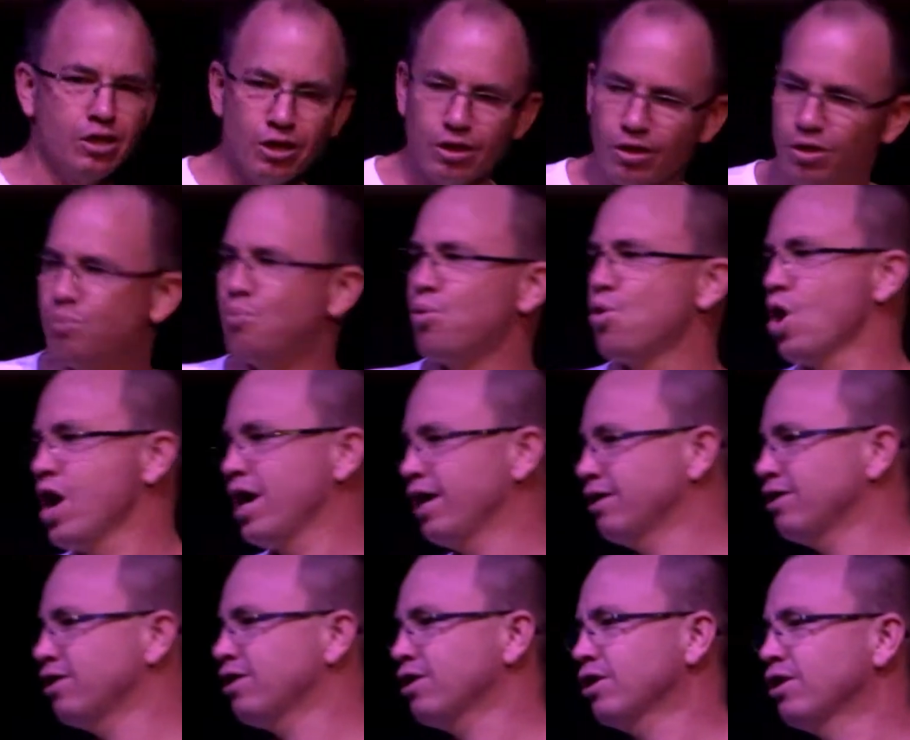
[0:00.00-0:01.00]
the
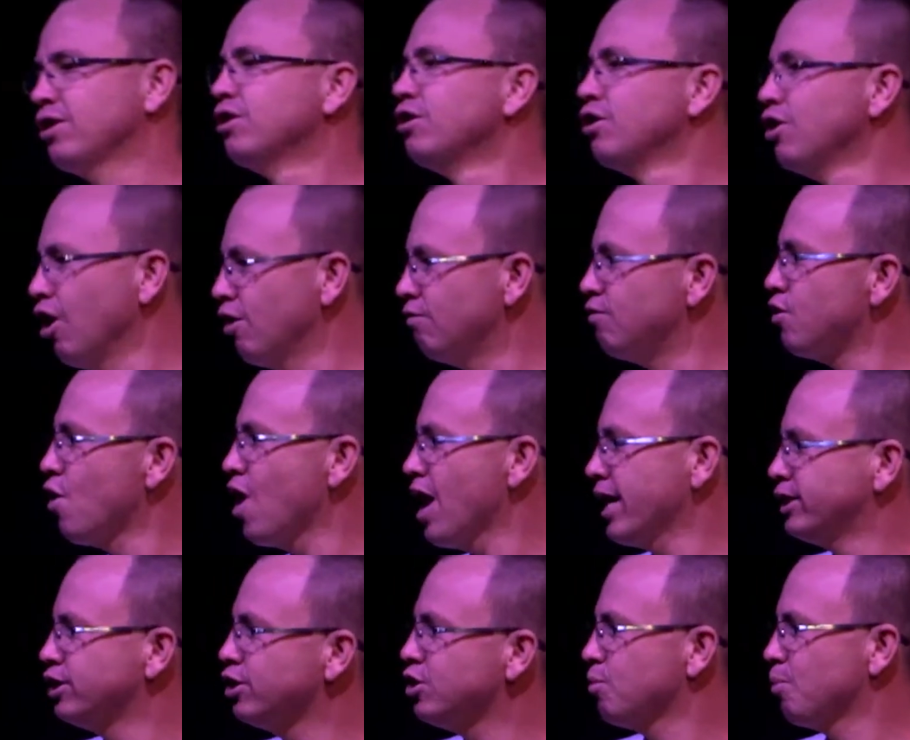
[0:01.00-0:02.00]
prayers of a
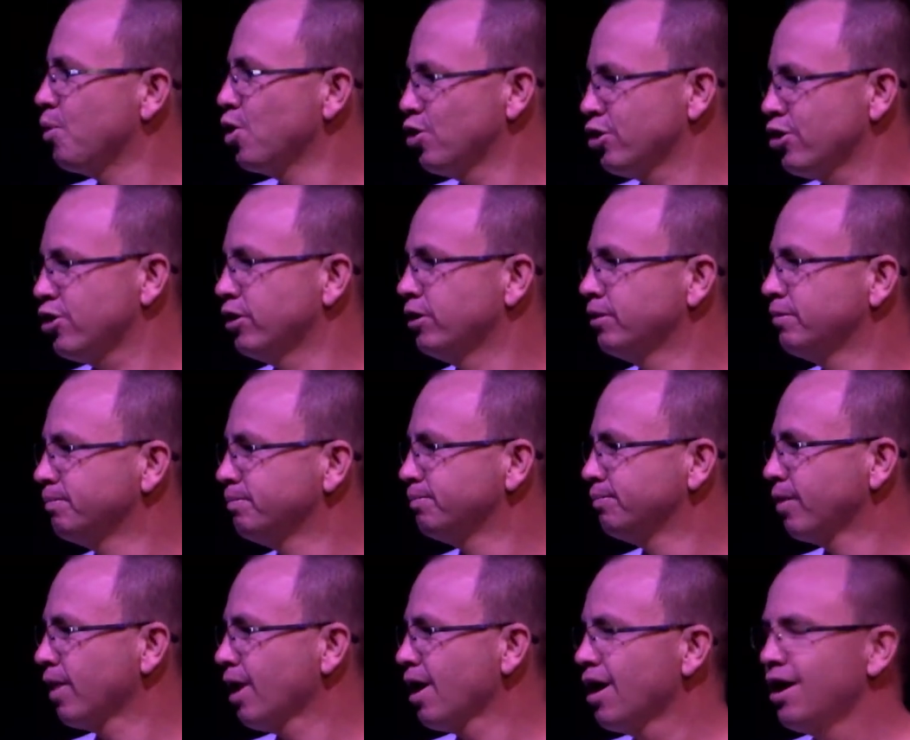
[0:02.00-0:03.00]
righteous person.
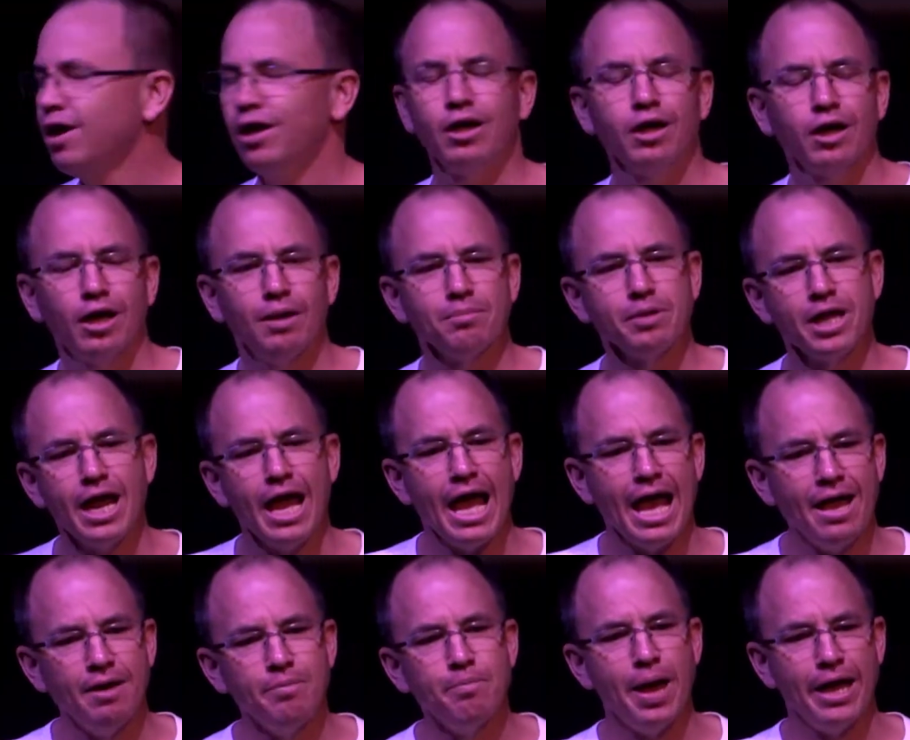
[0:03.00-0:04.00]
I'm going to
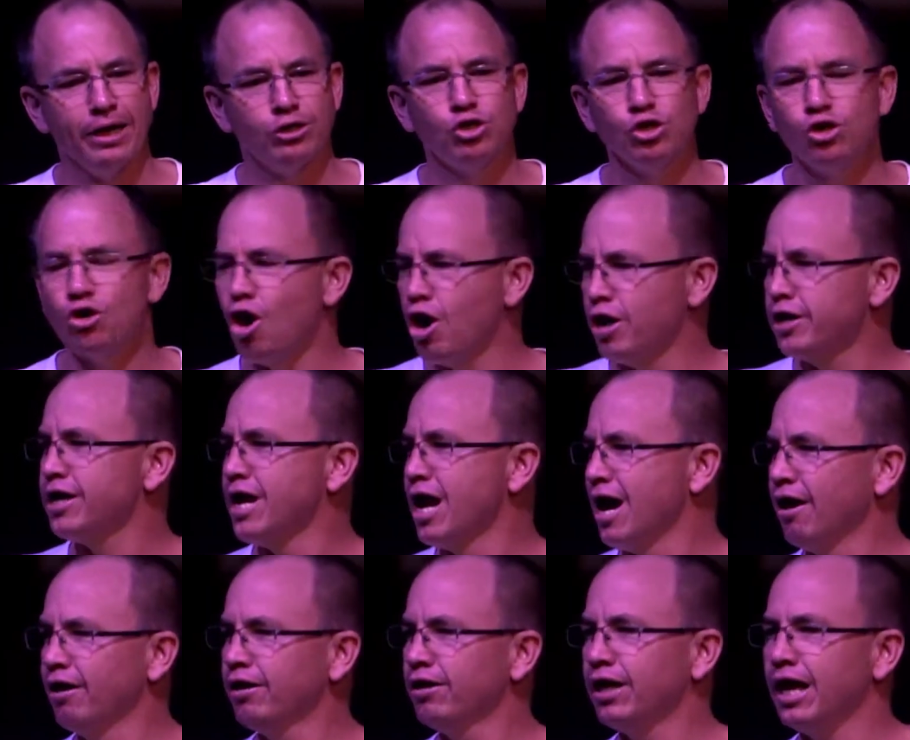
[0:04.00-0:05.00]
hand back to Grant
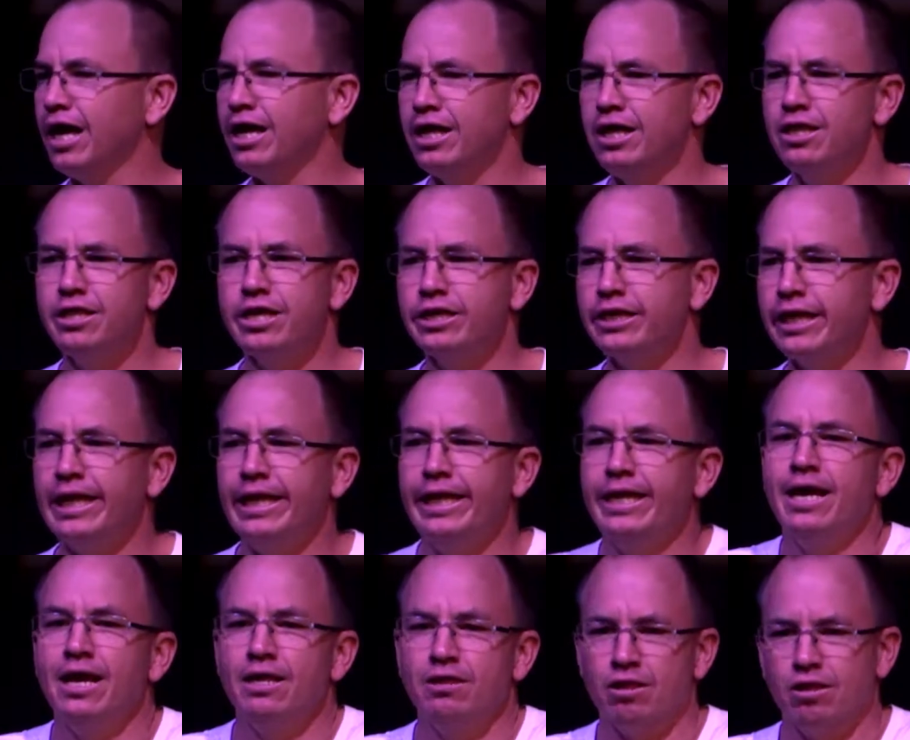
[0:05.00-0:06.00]
now, and he's going to lead
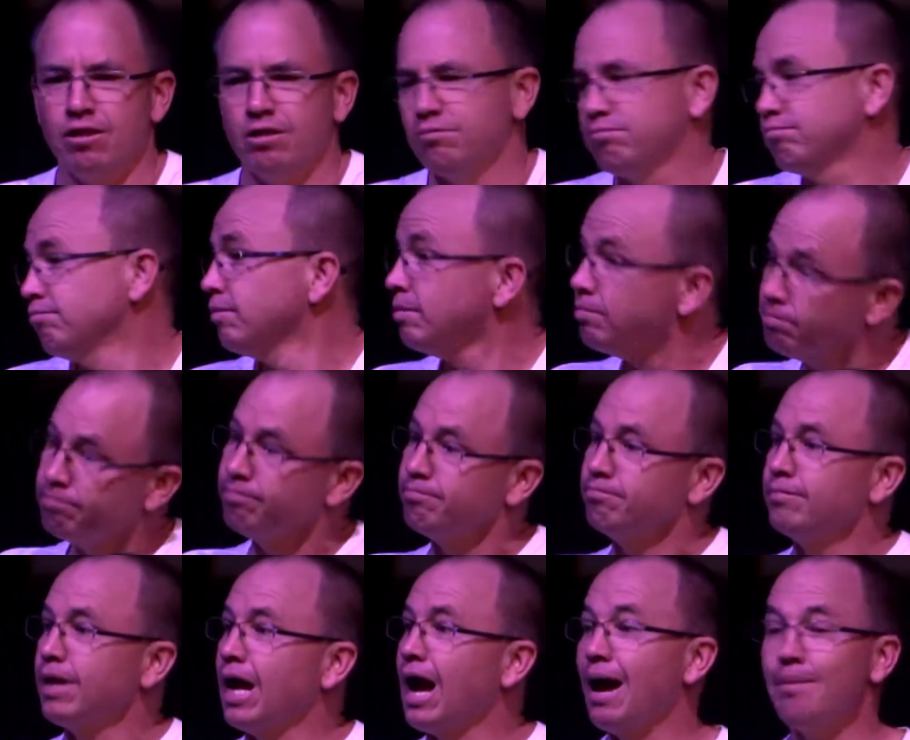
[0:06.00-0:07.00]
us,
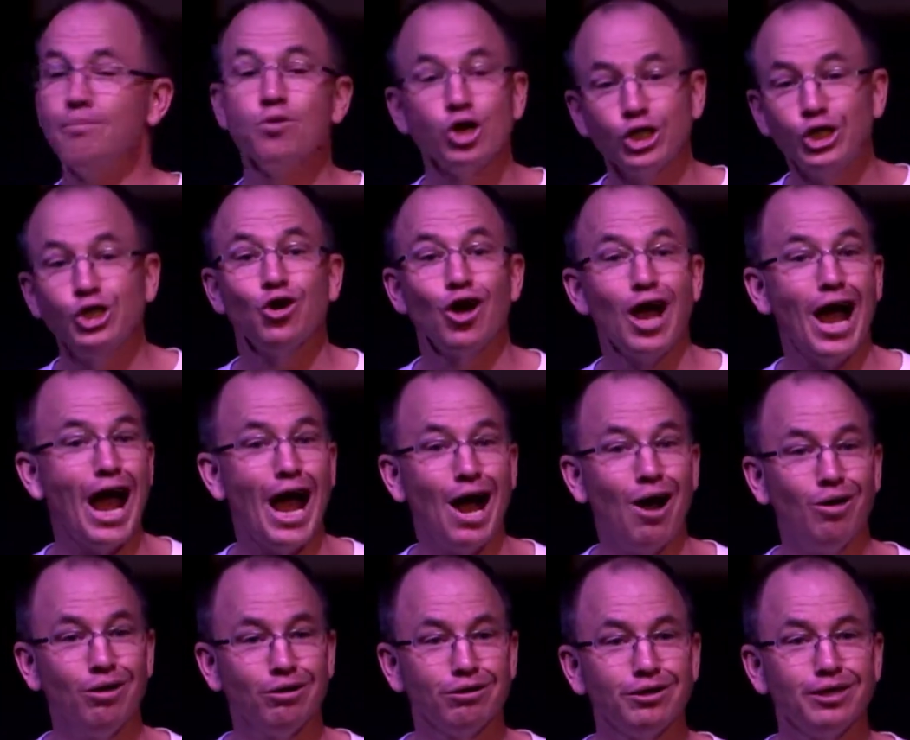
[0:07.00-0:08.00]
I'm not sure how,
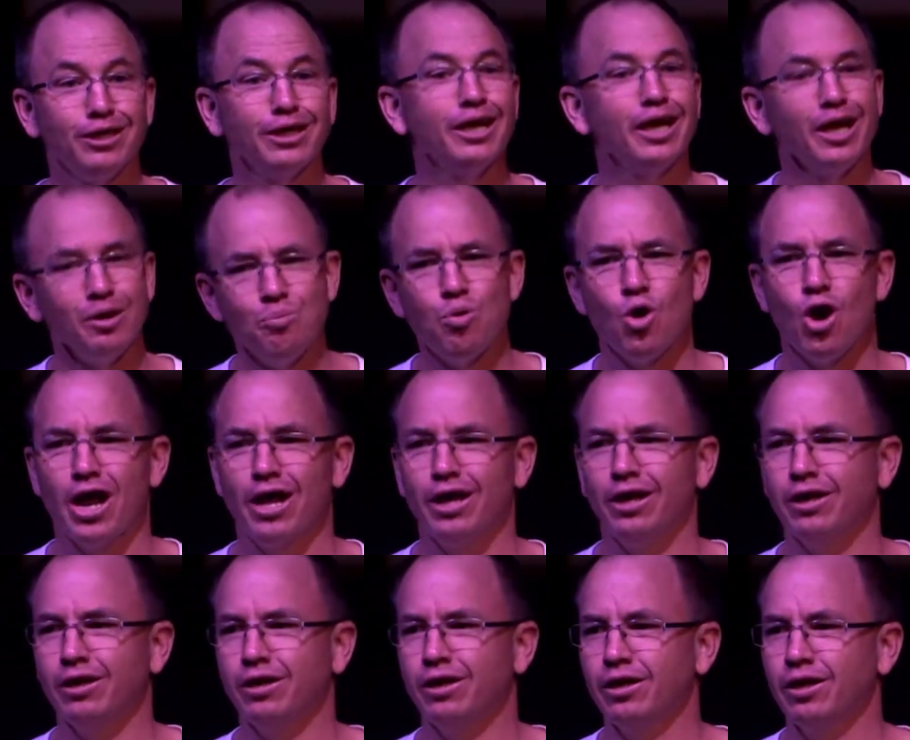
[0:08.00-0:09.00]
praying.
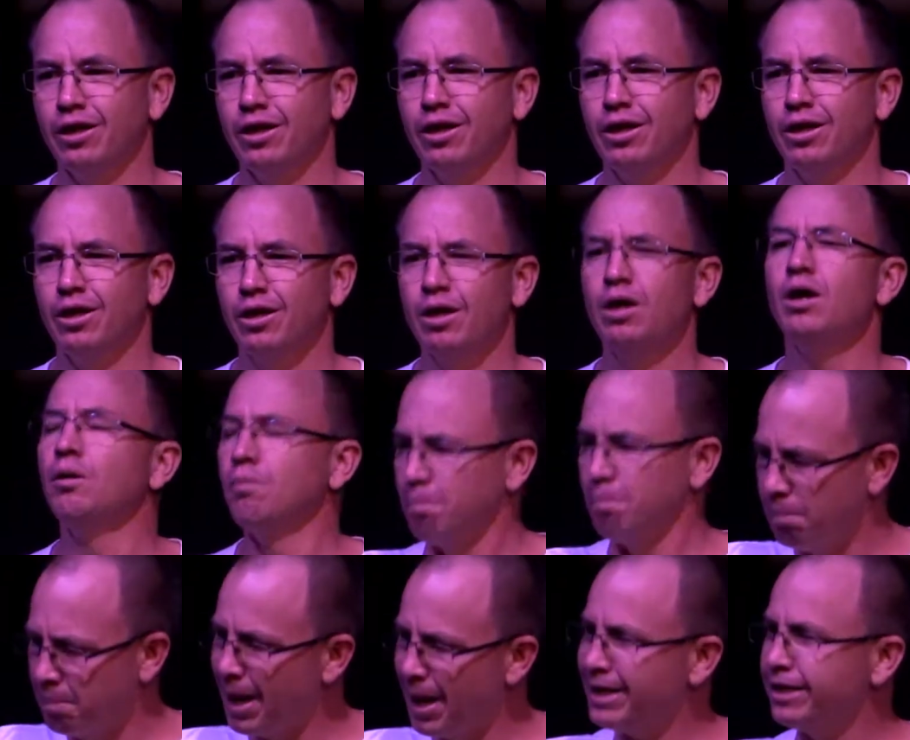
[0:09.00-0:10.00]

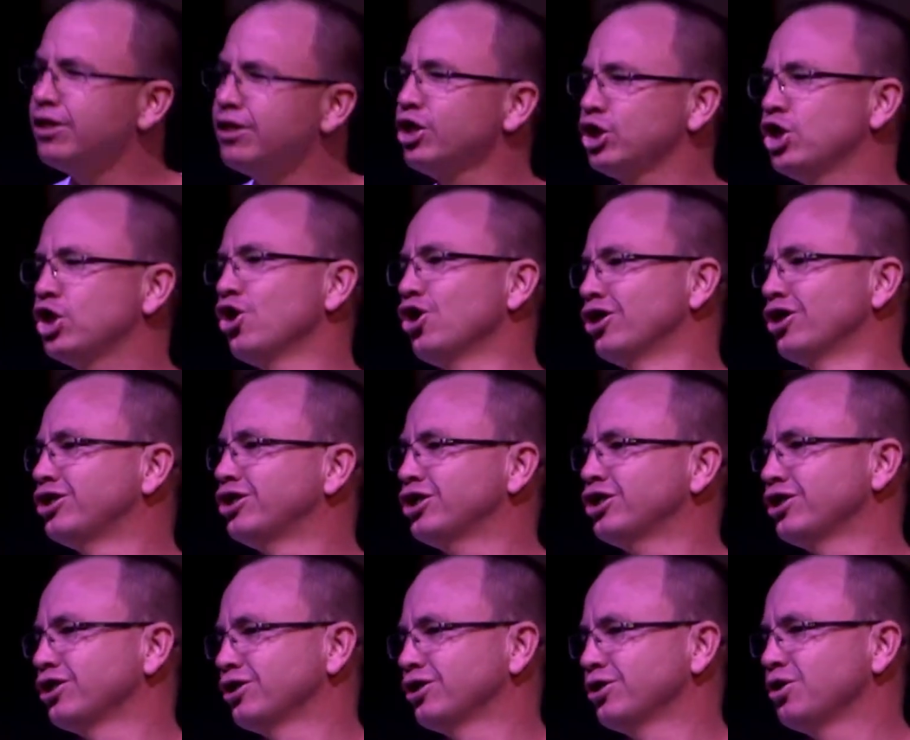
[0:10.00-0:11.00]
But the church
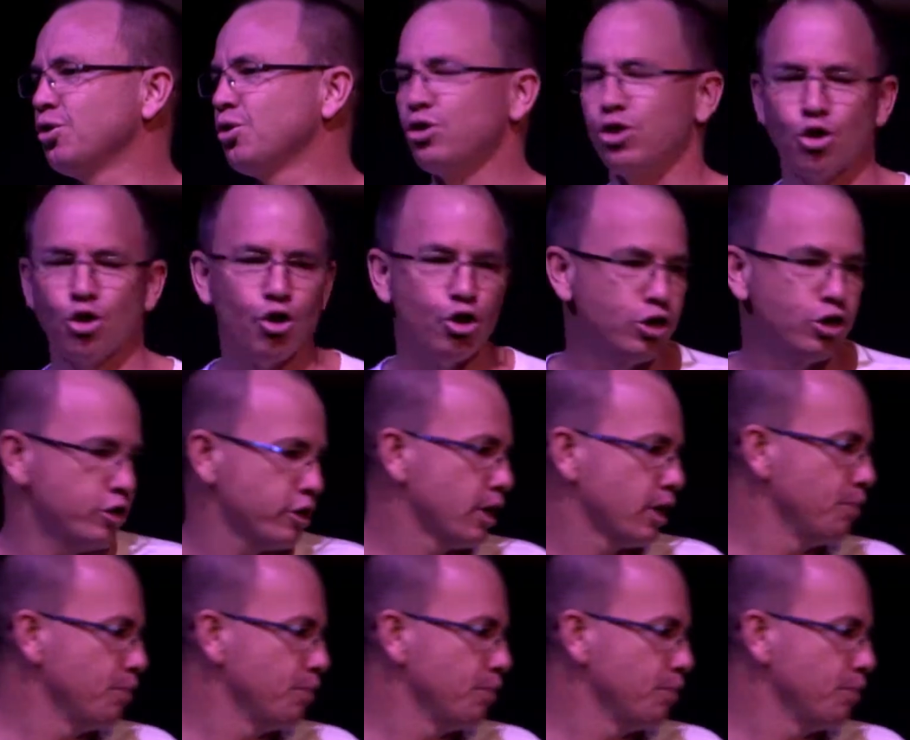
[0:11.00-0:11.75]
was earnestly